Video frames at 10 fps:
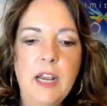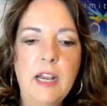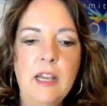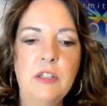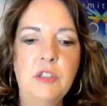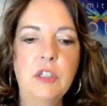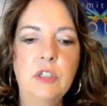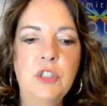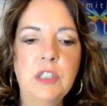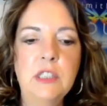
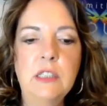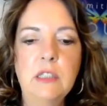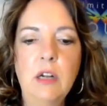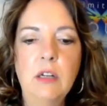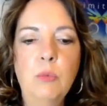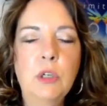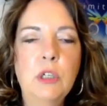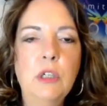and just we're